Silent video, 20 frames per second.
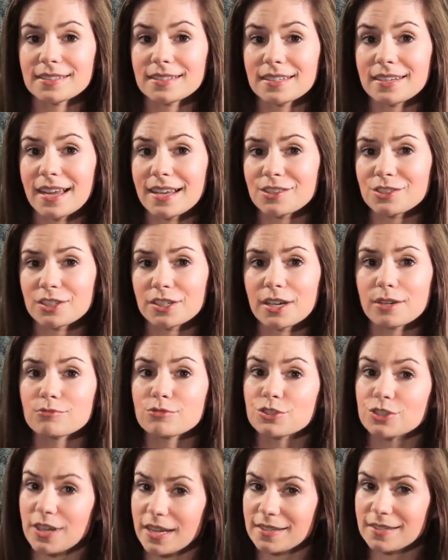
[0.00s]
Tonight should
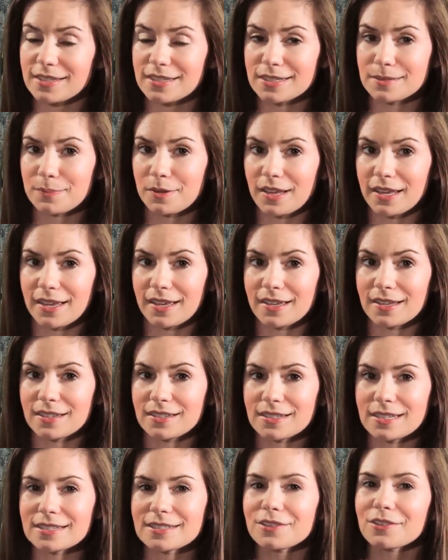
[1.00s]
go just as
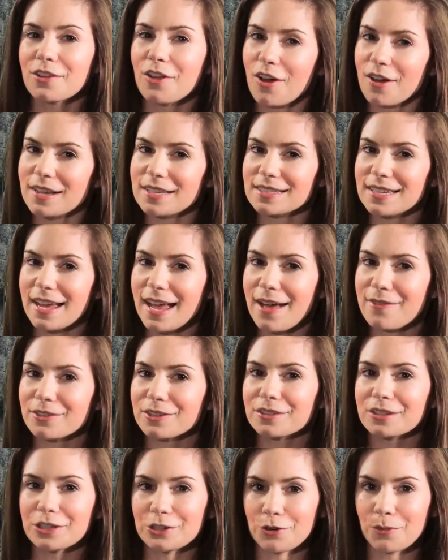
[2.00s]
planned, as long as I have
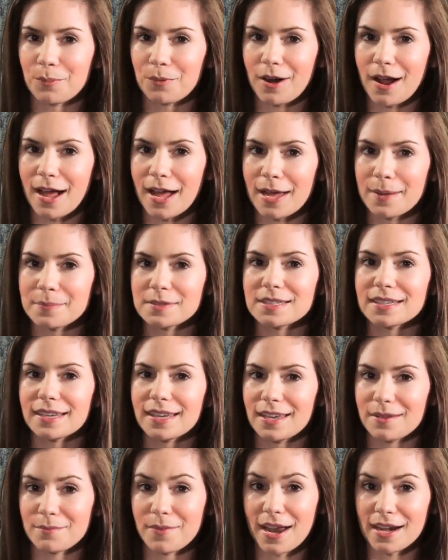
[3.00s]
a little bribe to
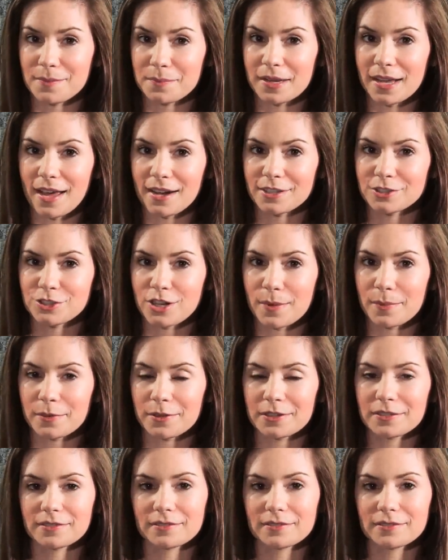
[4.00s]
keep Matty B out of trouble.